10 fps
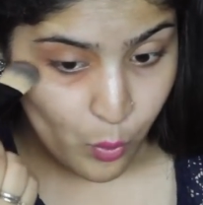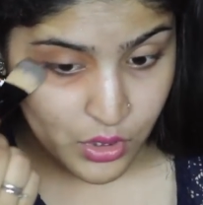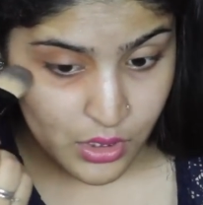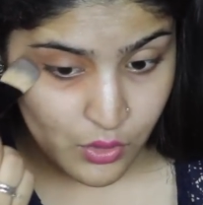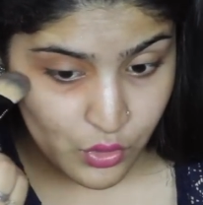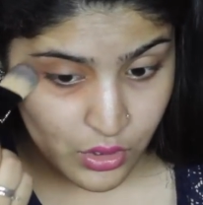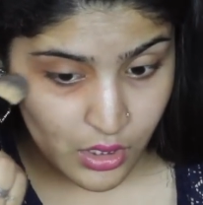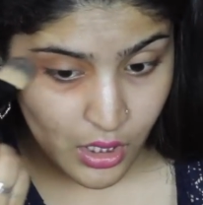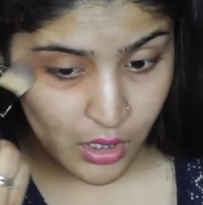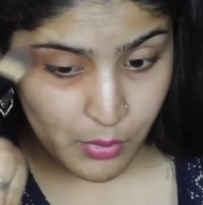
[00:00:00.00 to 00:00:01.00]
which is a
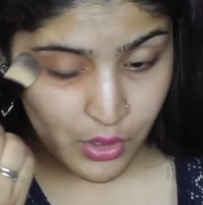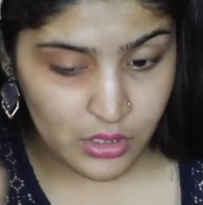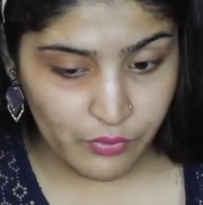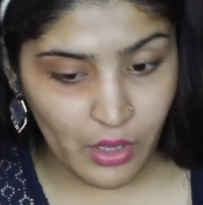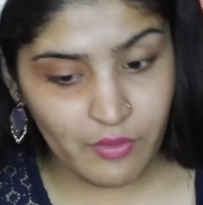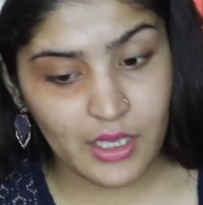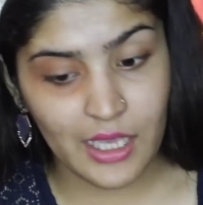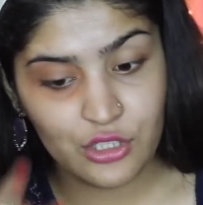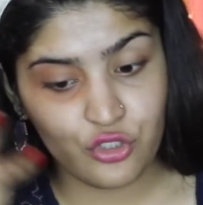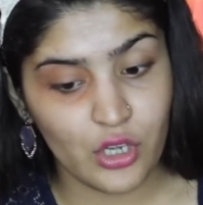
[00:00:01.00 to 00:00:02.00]
good thing because if you have
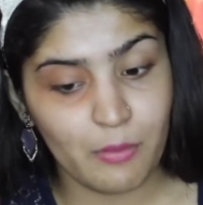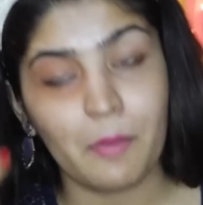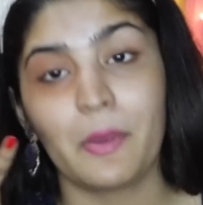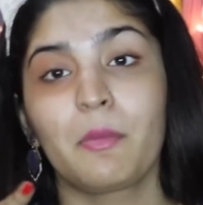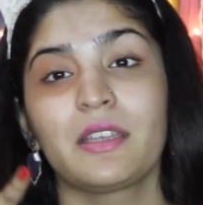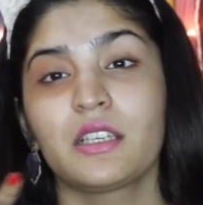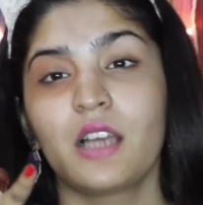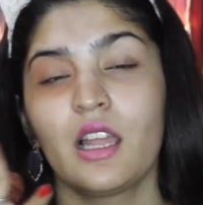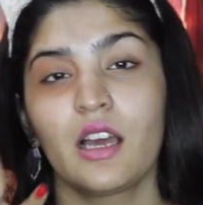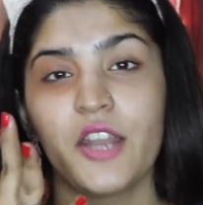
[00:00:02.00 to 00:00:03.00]
like extremely pigmented
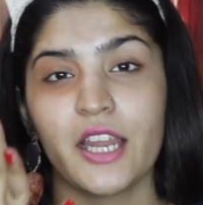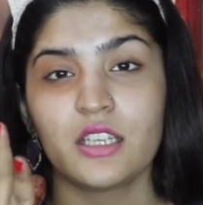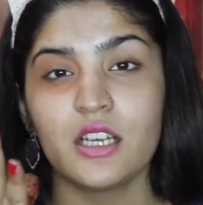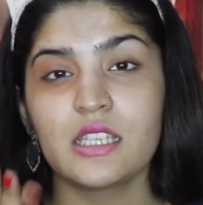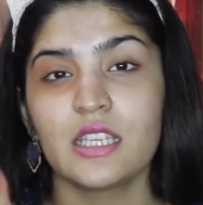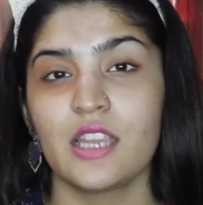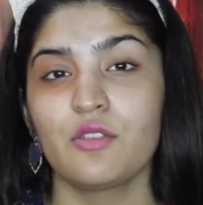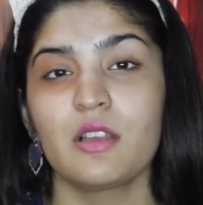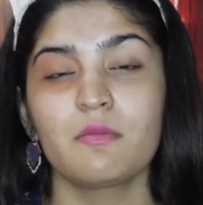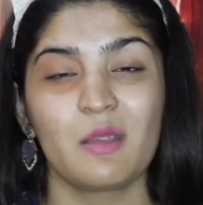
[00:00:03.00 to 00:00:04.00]
color correctors, they
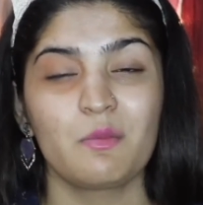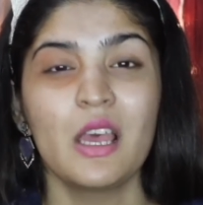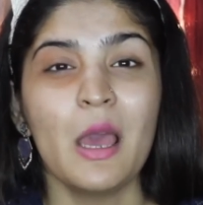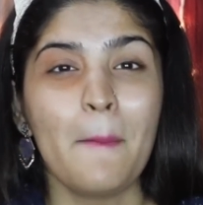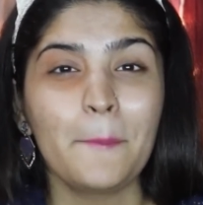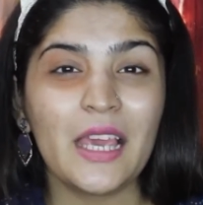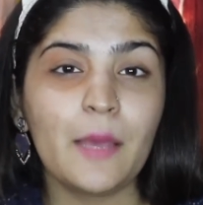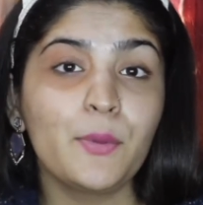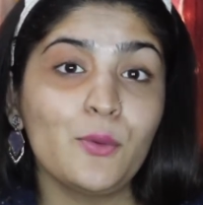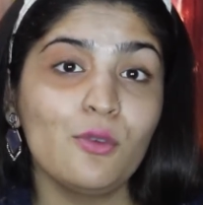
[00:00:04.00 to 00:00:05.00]
tend to sometimes
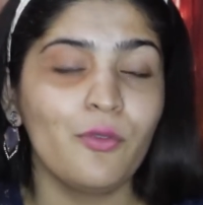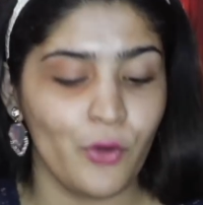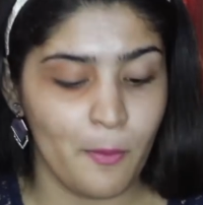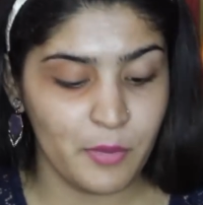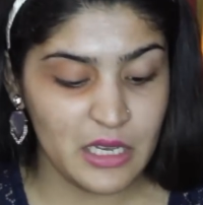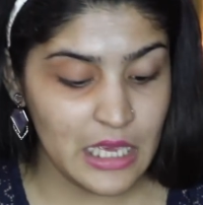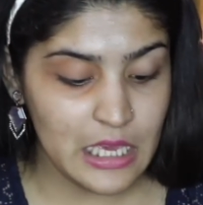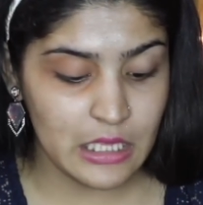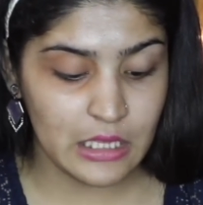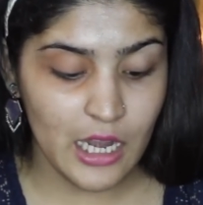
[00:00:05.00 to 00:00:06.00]
peekaboo from
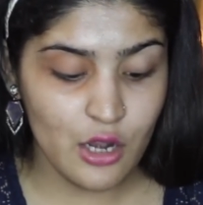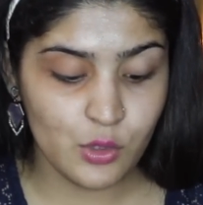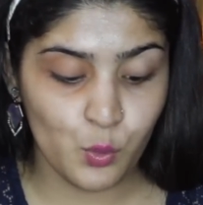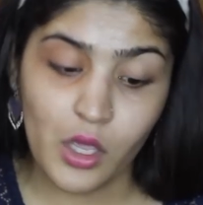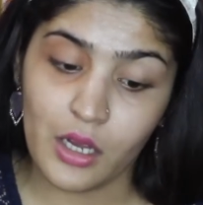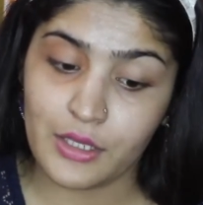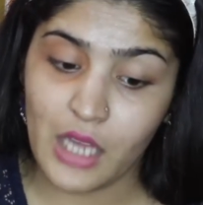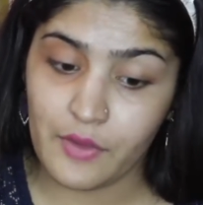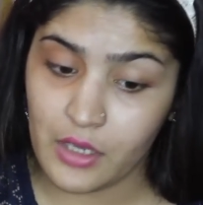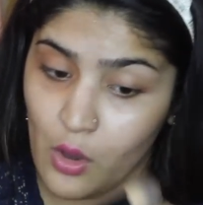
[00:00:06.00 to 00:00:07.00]
beneath and that looks weird,
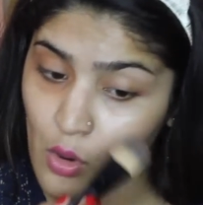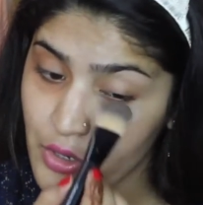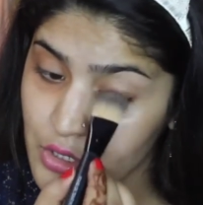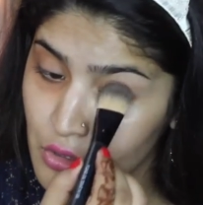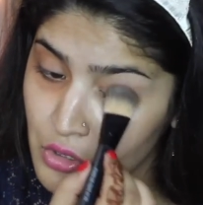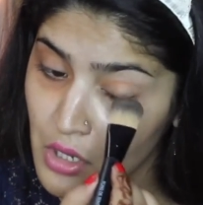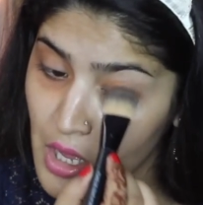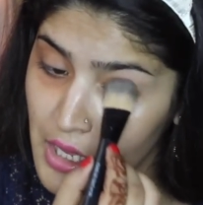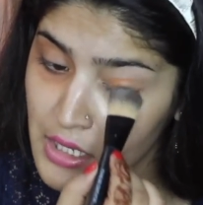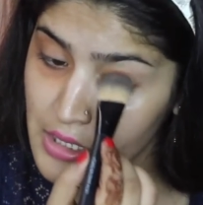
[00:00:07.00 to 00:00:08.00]
having orange on your
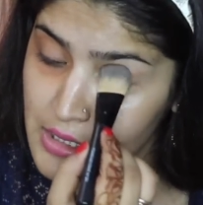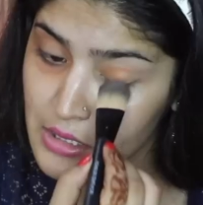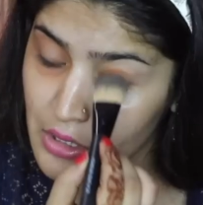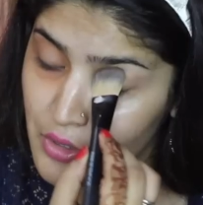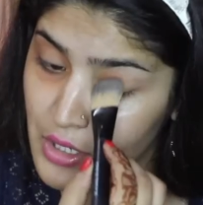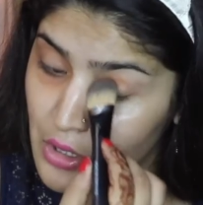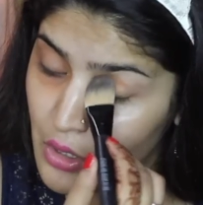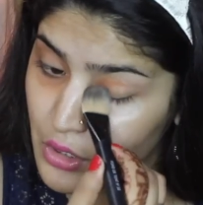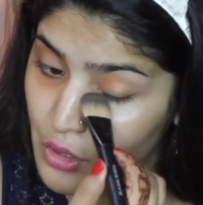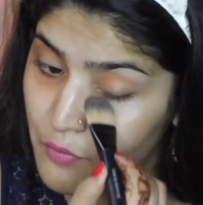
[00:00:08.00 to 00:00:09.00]
eyelids and green
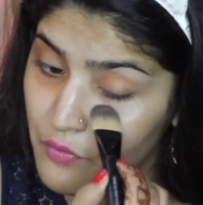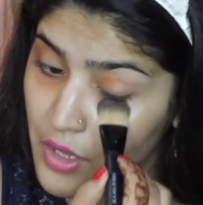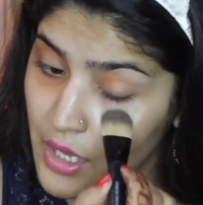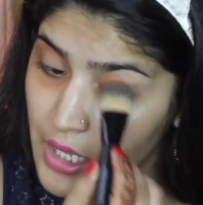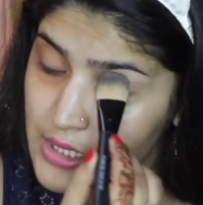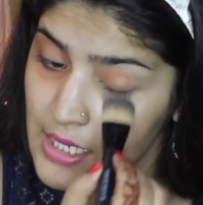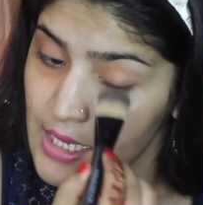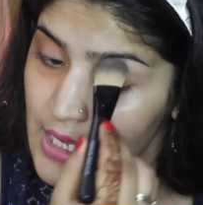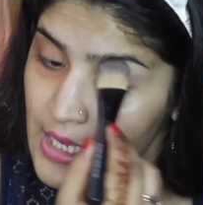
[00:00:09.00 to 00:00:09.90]
on your face.